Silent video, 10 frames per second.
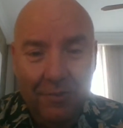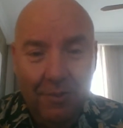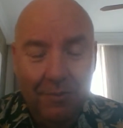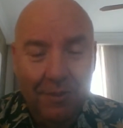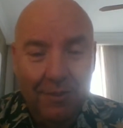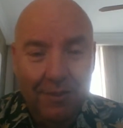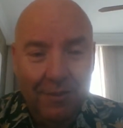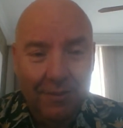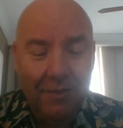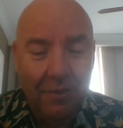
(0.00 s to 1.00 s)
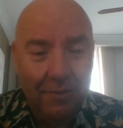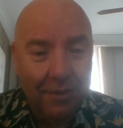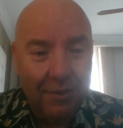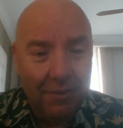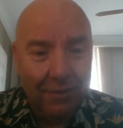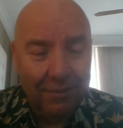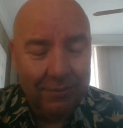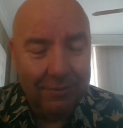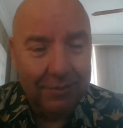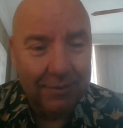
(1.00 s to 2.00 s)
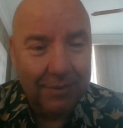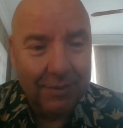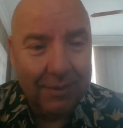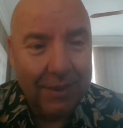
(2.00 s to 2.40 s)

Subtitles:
the